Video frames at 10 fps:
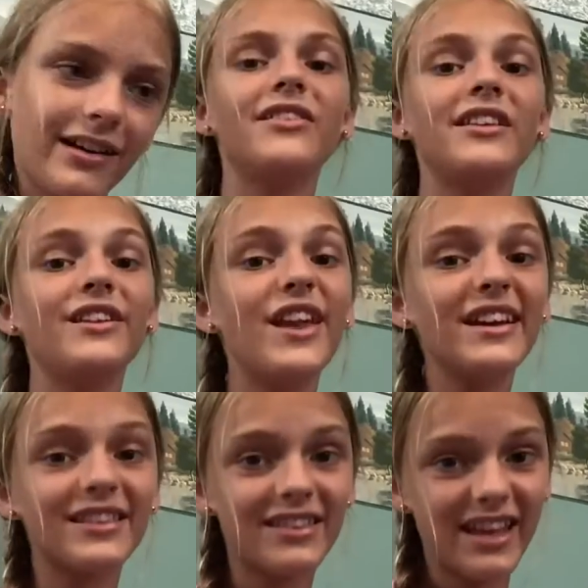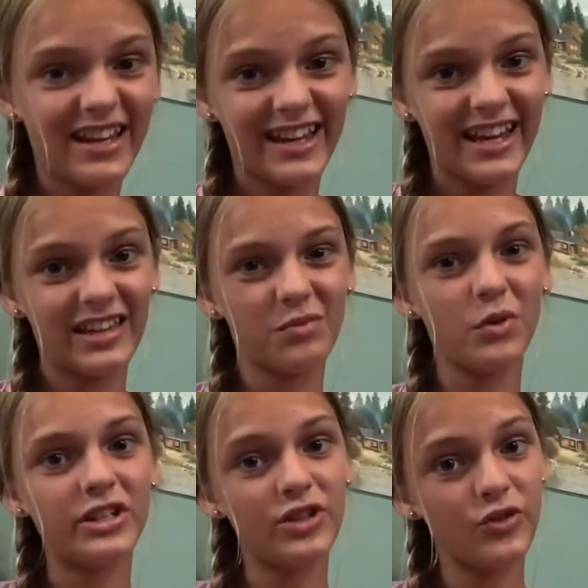The next thing is, what
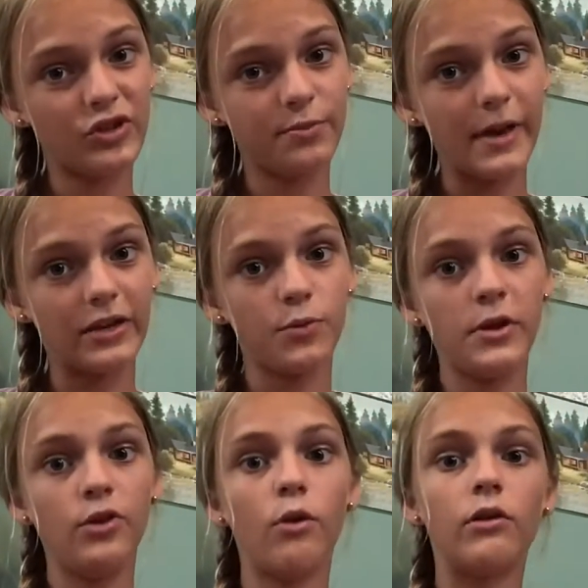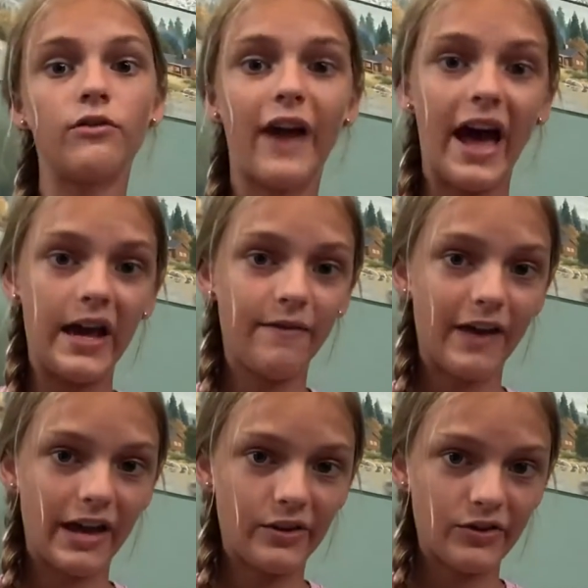do you expect when you arrive
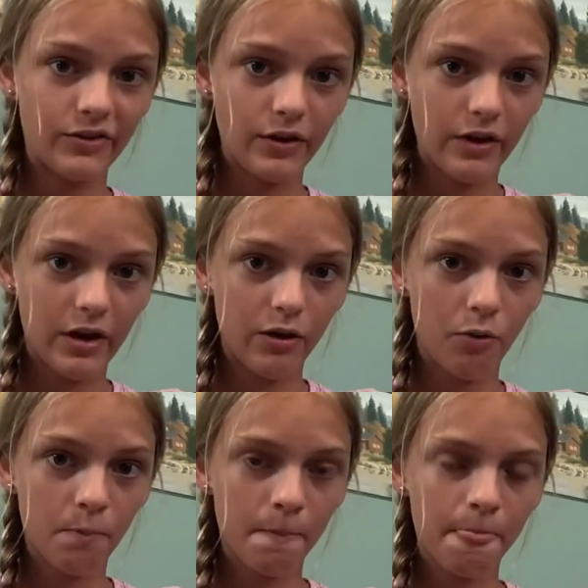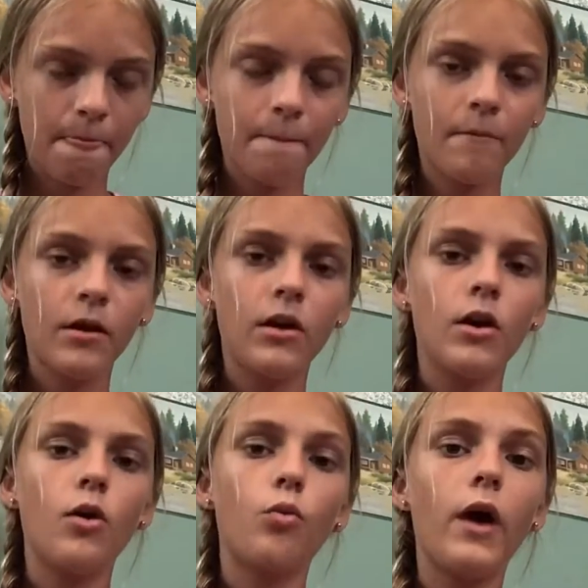at your studio?
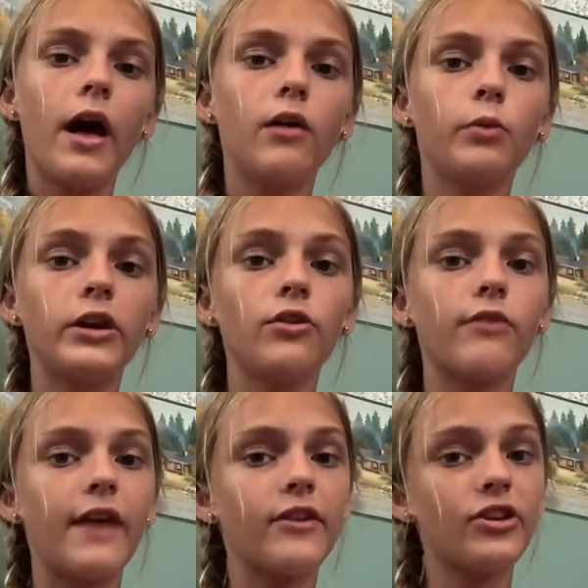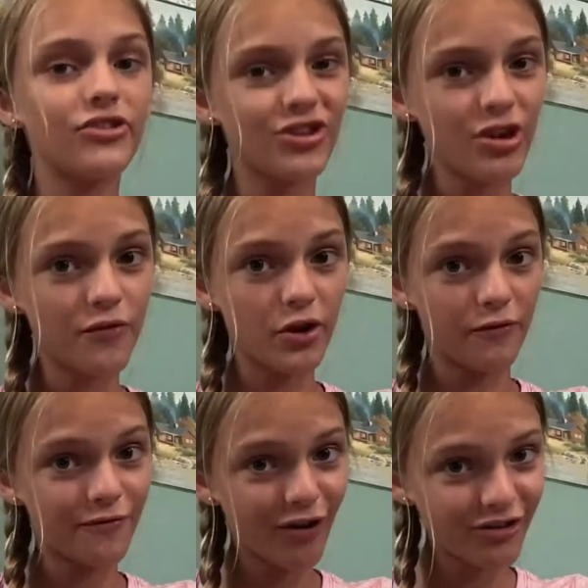Well, when you arrive at your studio for your
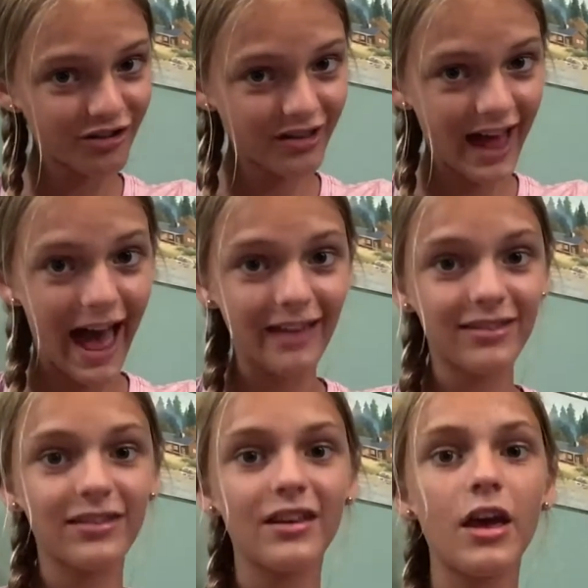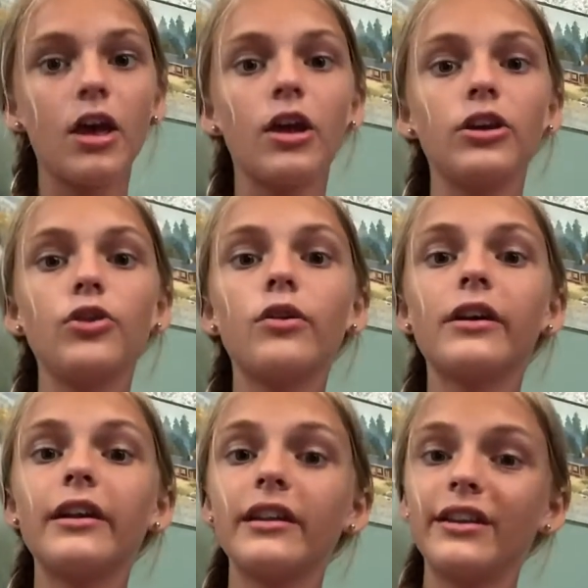first class, you are going
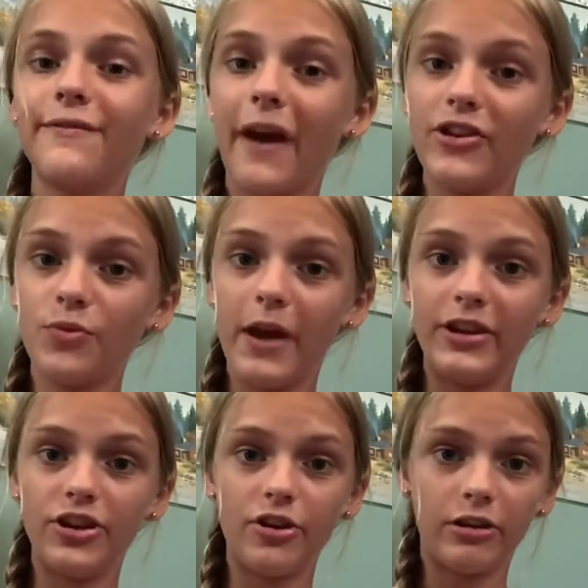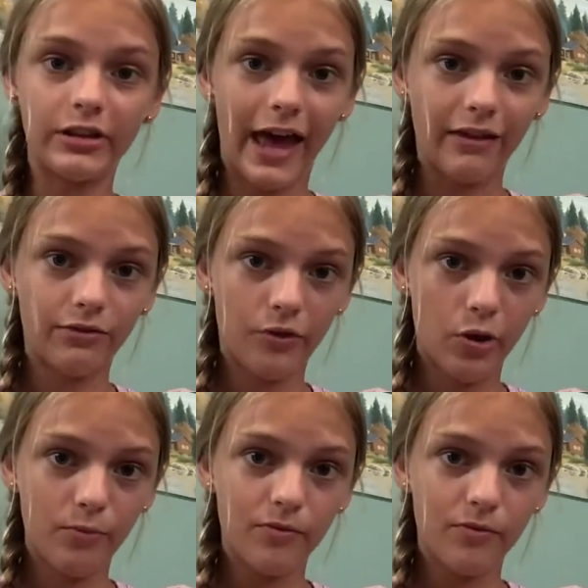to need to find your way to your classroom.